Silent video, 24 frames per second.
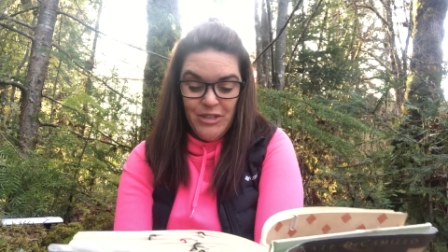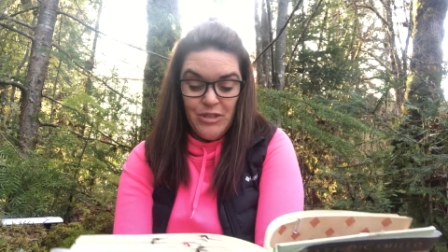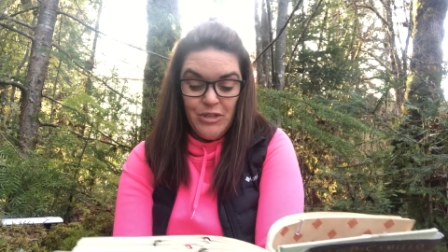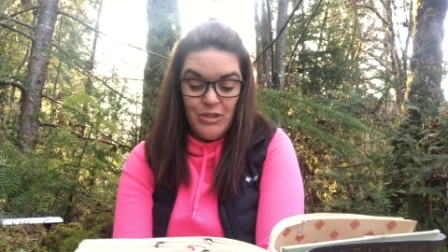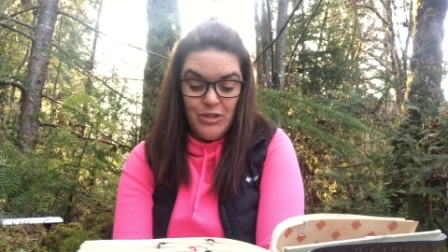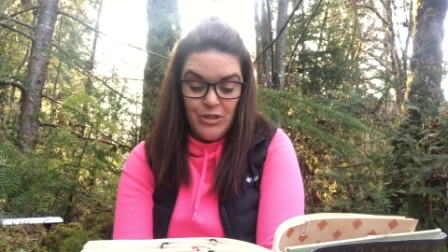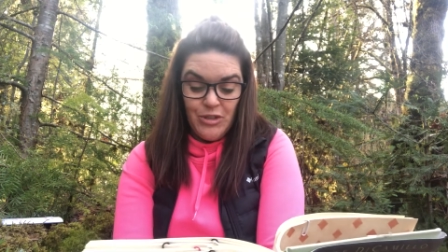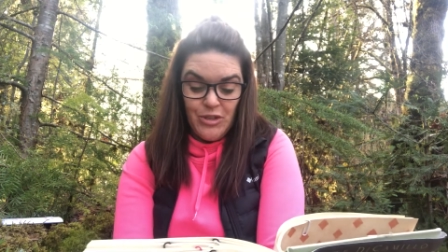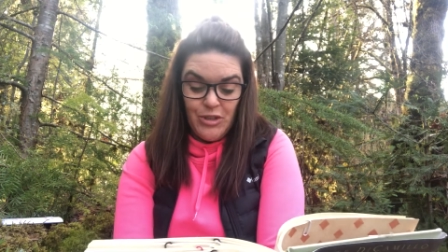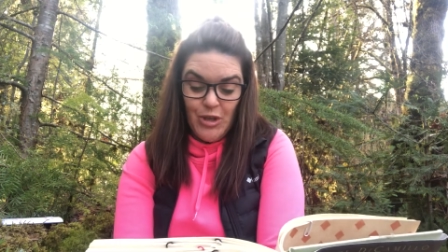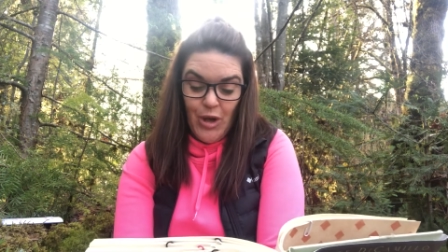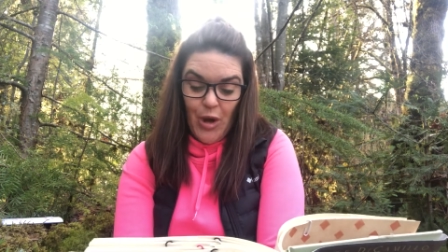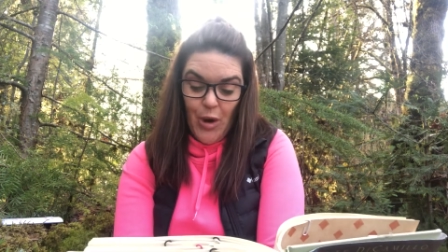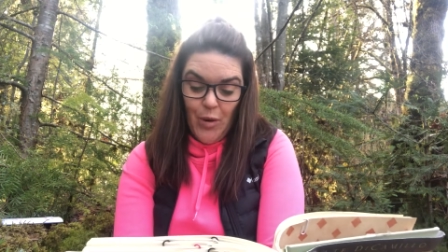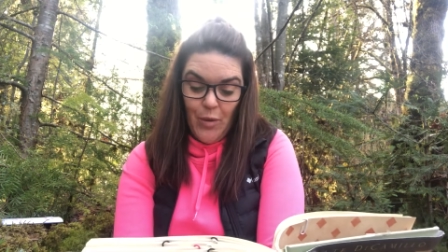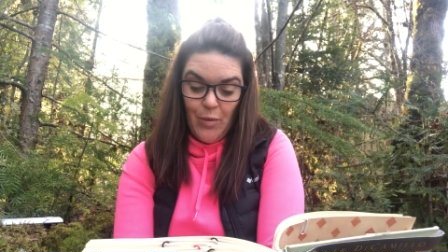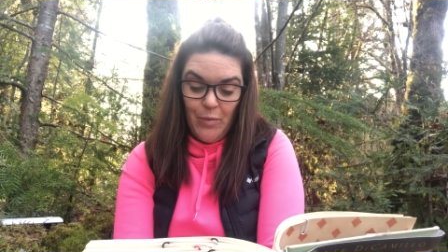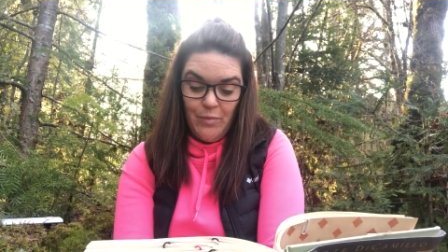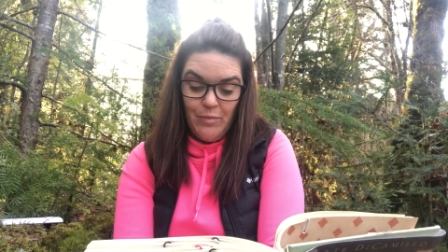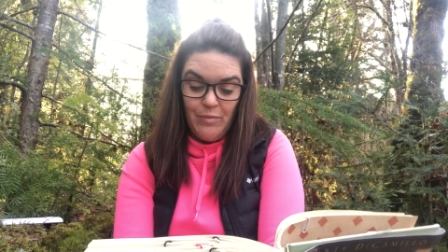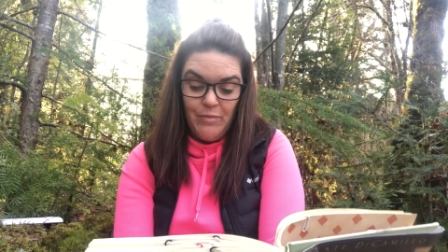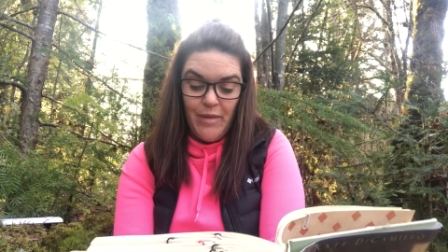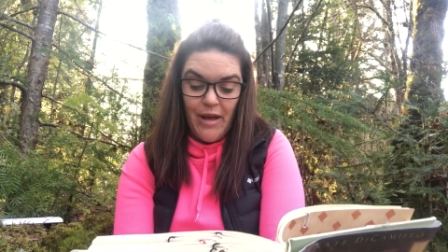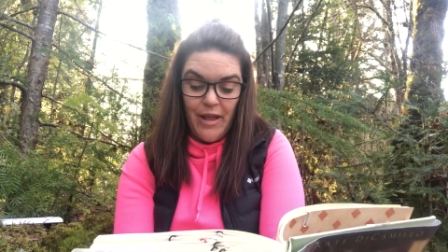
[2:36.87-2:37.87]
So,
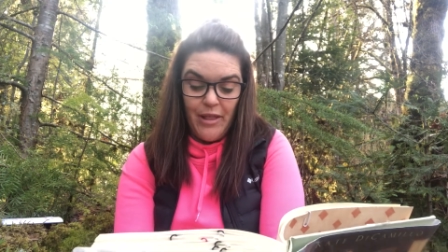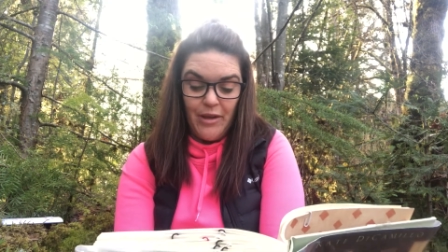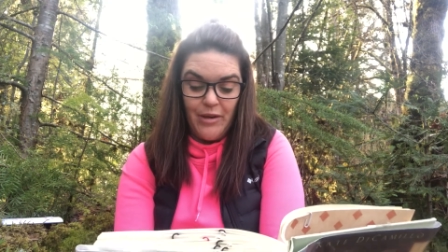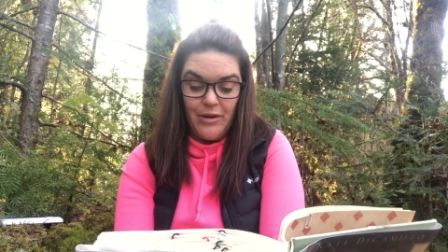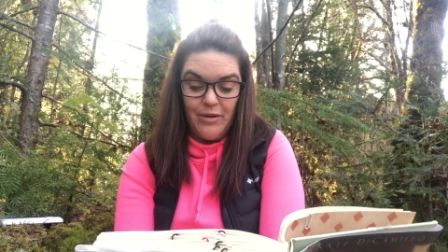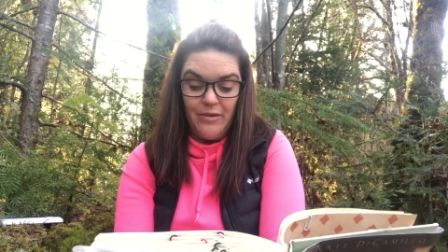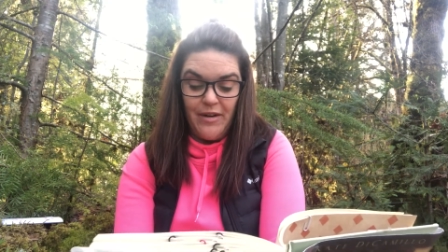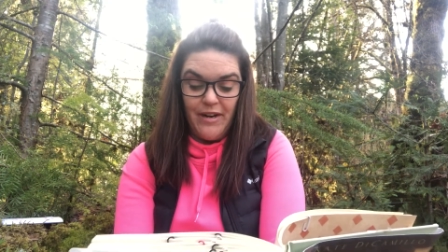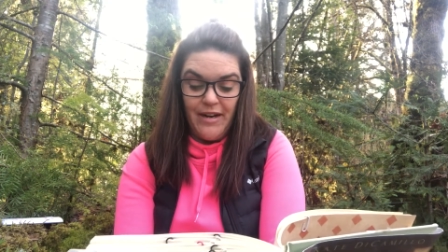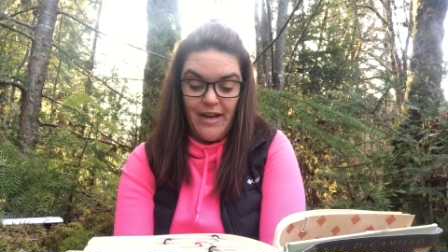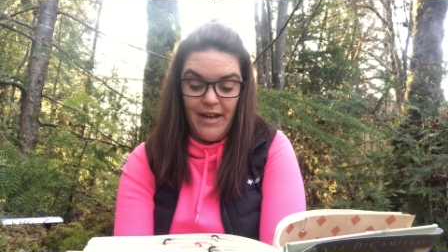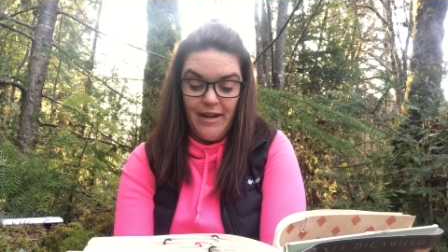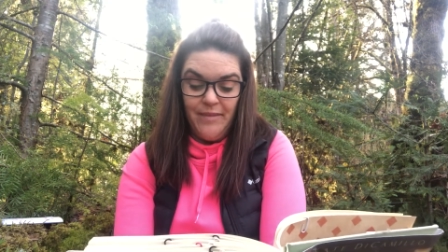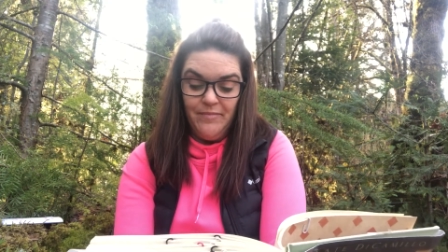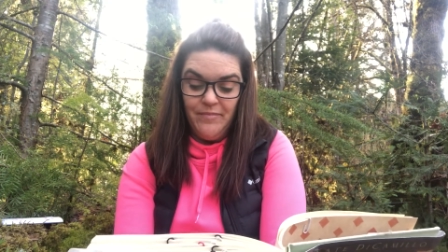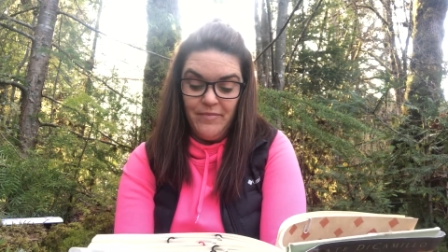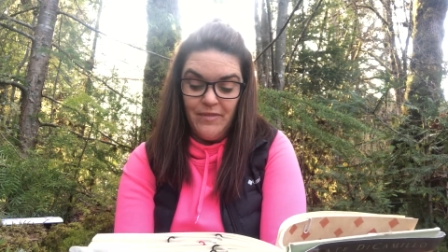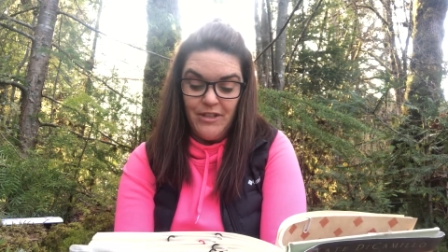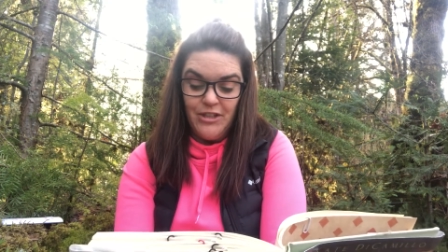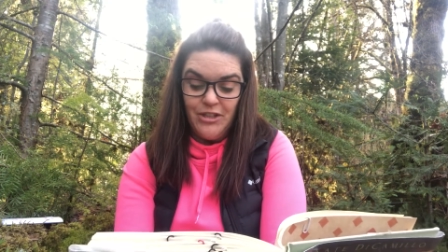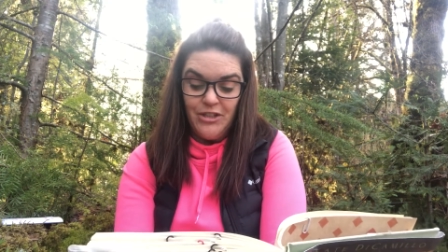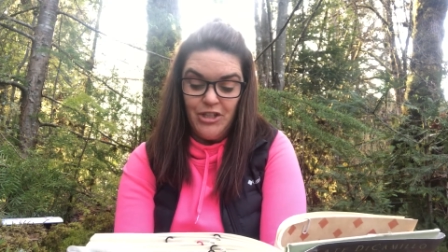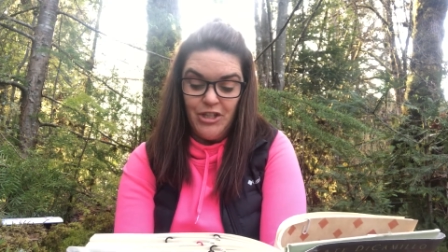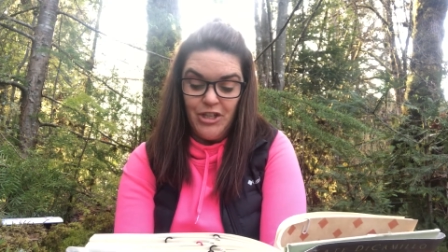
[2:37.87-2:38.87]
Pellegrina,
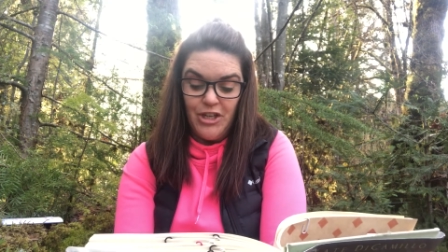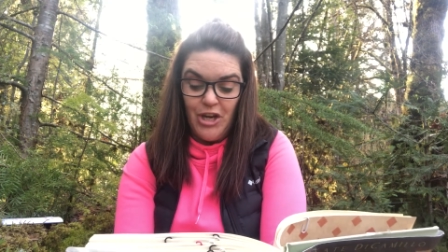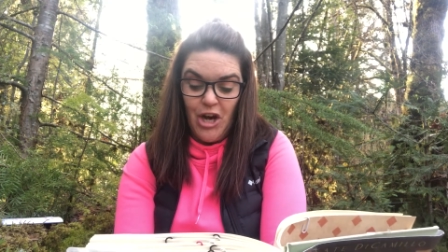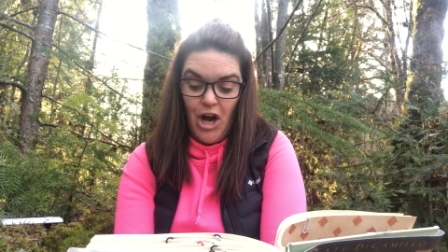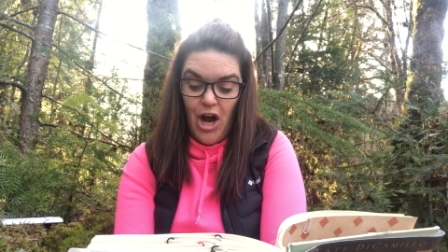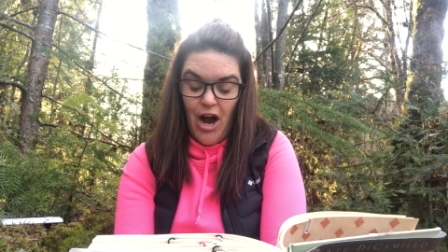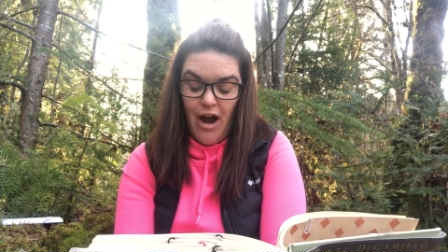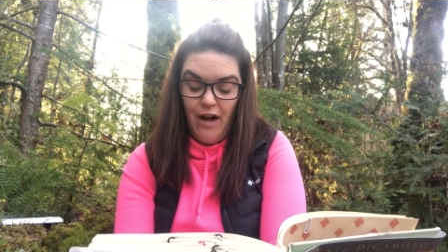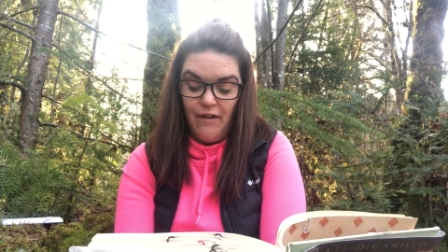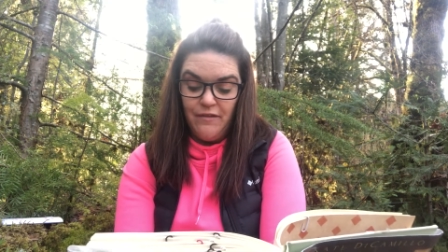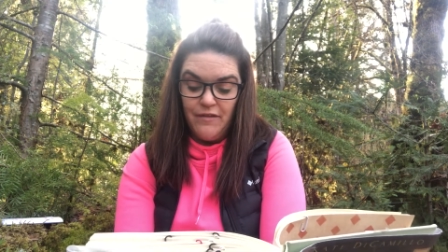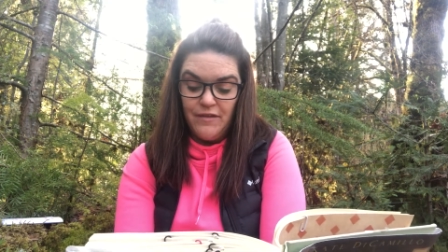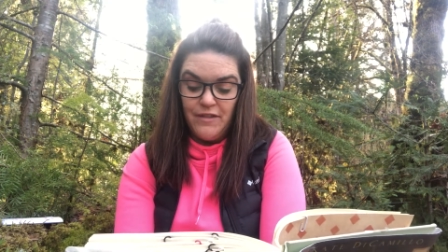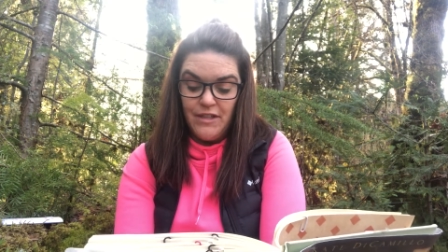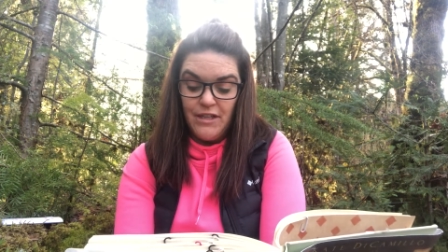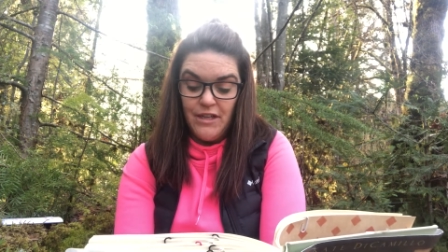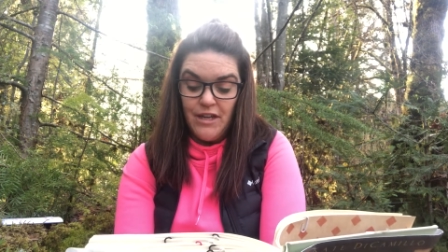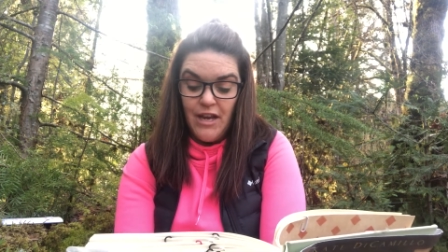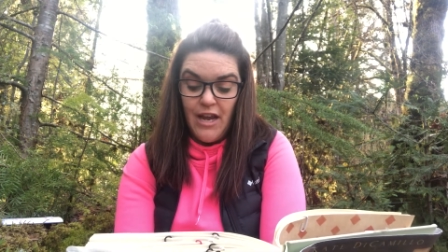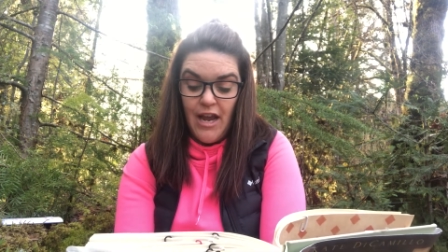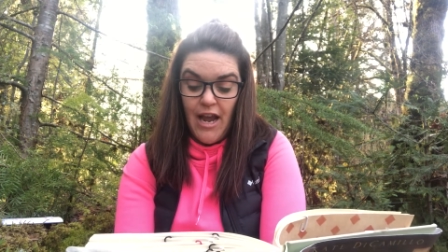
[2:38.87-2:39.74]
she coughed.